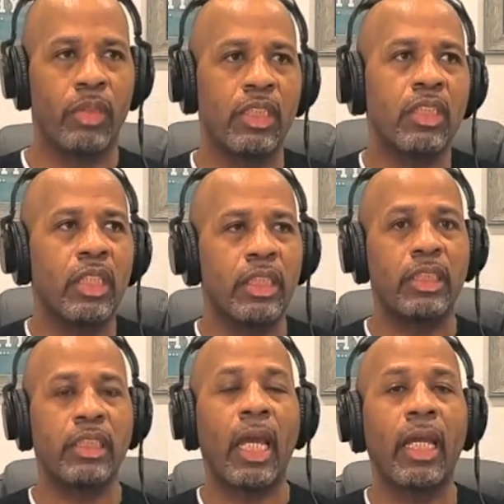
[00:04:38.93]
this
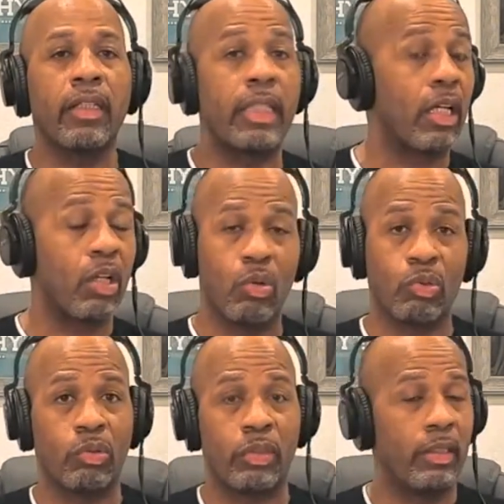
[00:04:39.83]
cliche
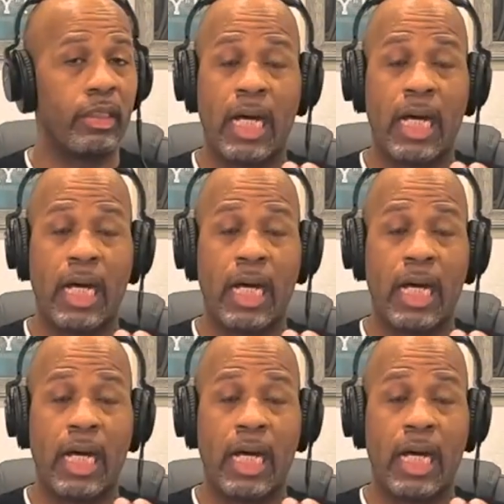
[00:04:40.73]
that